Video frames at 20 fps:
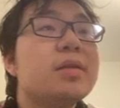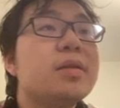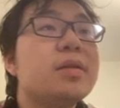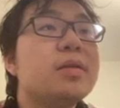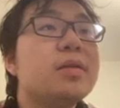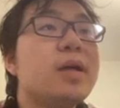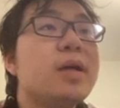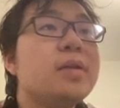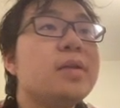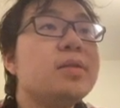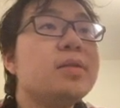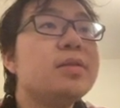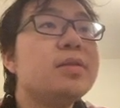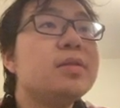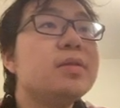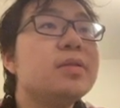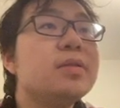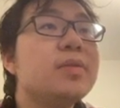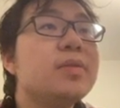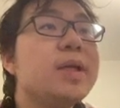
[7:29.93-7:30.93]

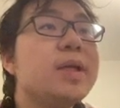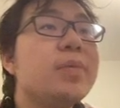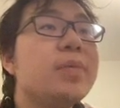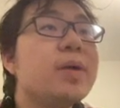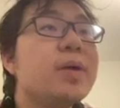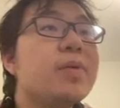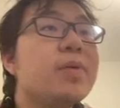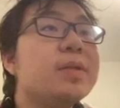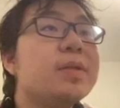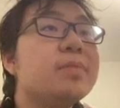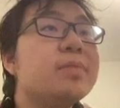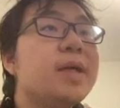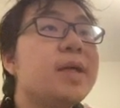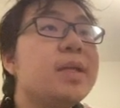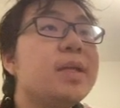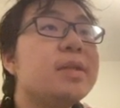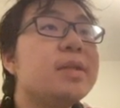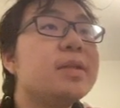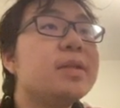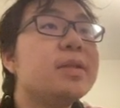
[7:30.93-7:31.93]
dust. Wait, where was
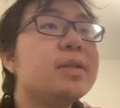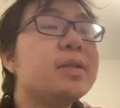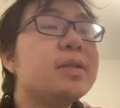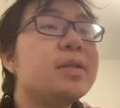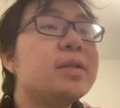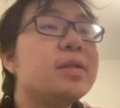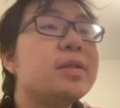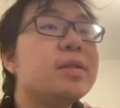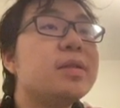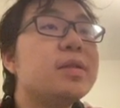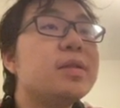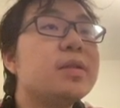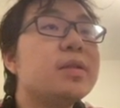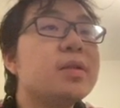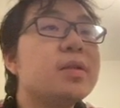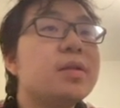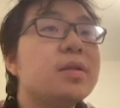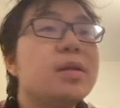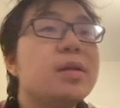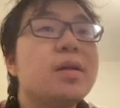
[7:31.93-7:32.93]
my...
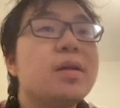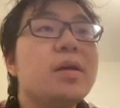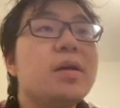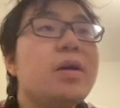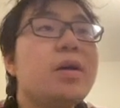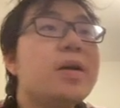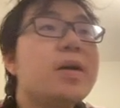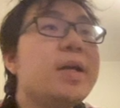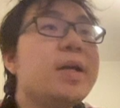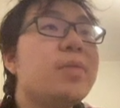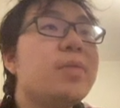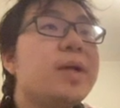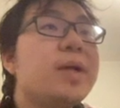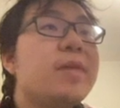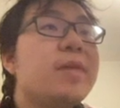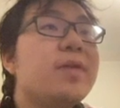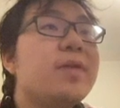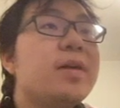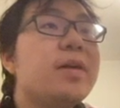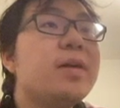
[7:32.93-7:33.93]
Okay,
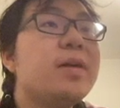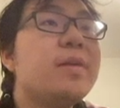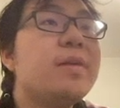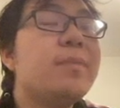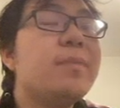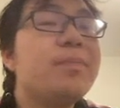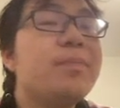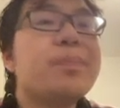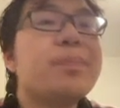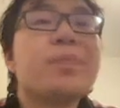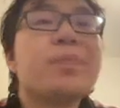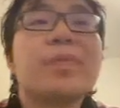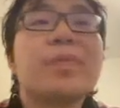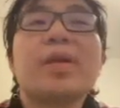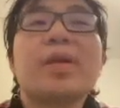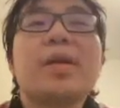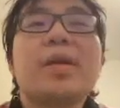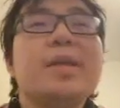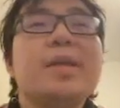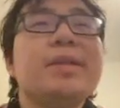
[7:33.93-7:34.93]
whatever.
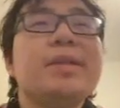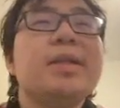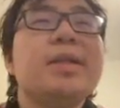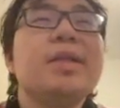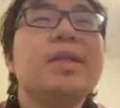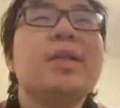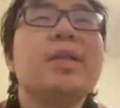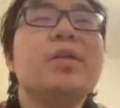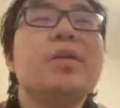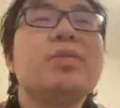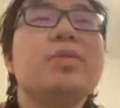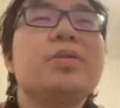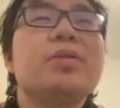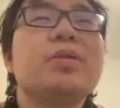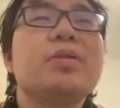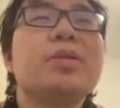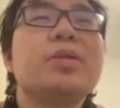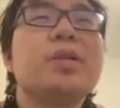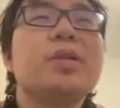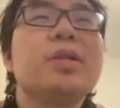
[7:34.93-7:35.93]
I think it also
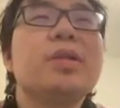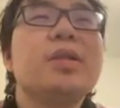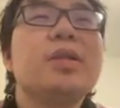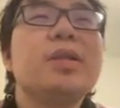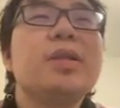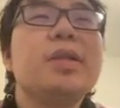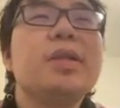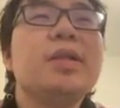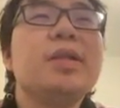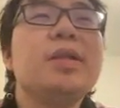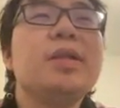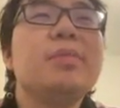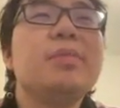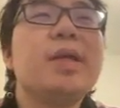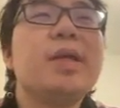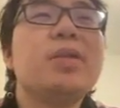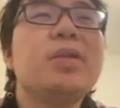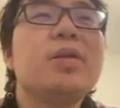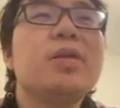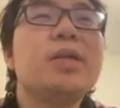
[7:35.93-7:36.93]
deleted
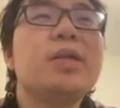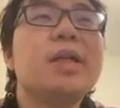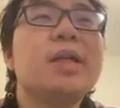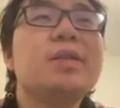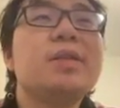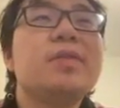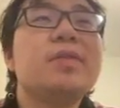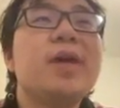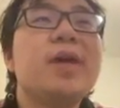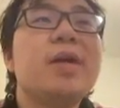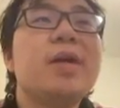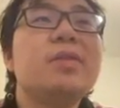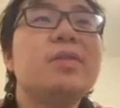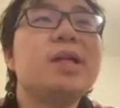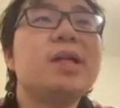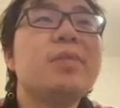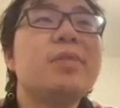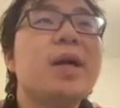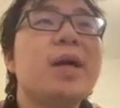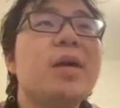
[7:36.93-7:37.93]
my .dust file
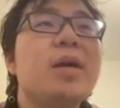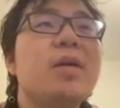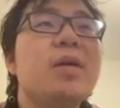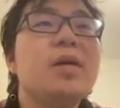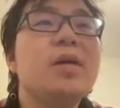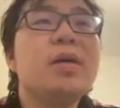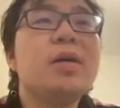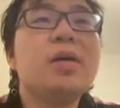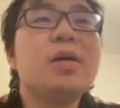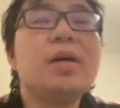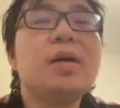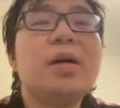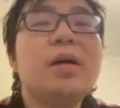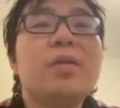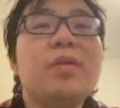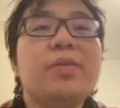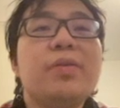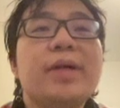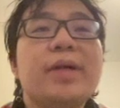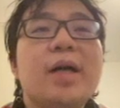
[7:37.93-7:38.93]
somehow.
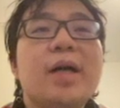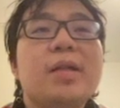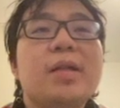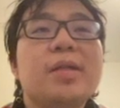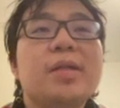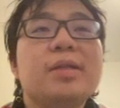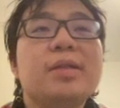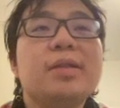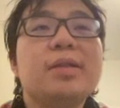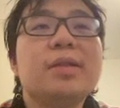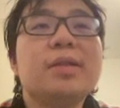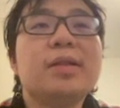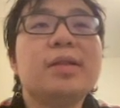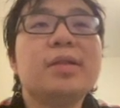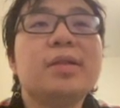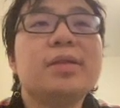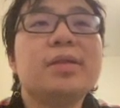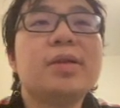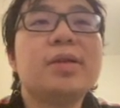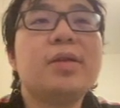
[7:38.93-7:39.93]
Regardless.
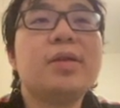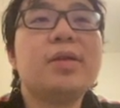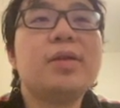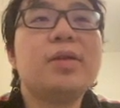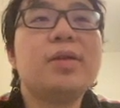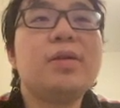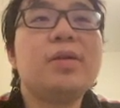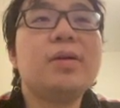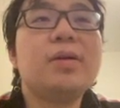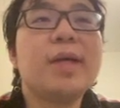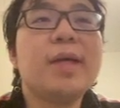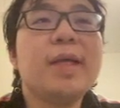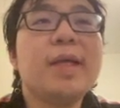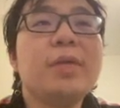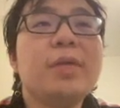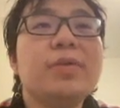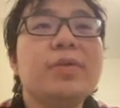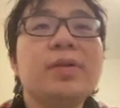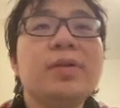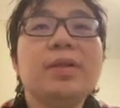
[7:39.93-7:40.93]
So,
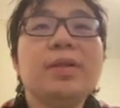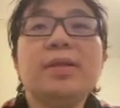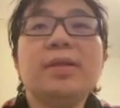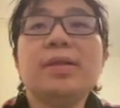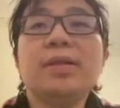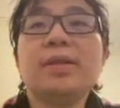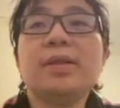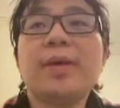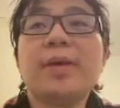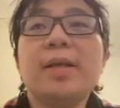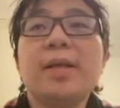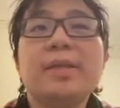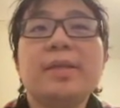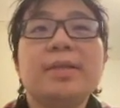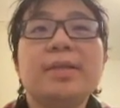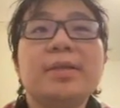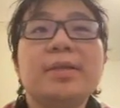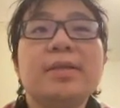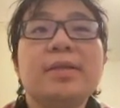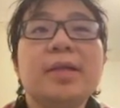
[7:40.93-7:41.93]
okay, good. This part
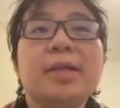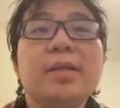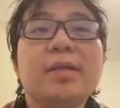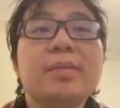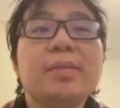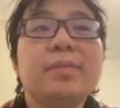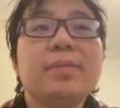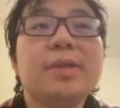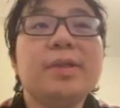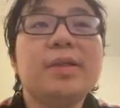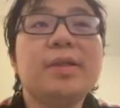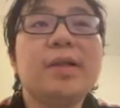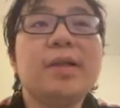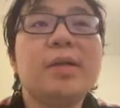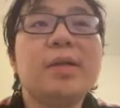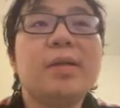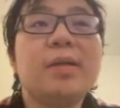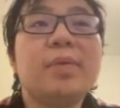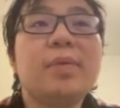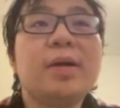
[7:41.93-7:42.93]
is done. But
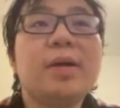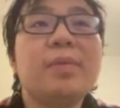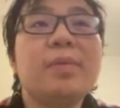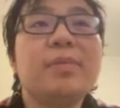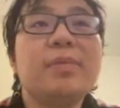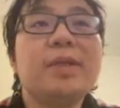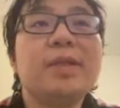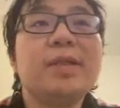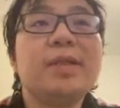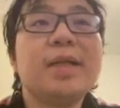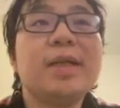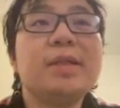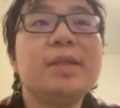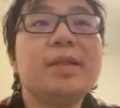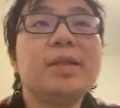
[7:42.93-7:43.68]
the problem is that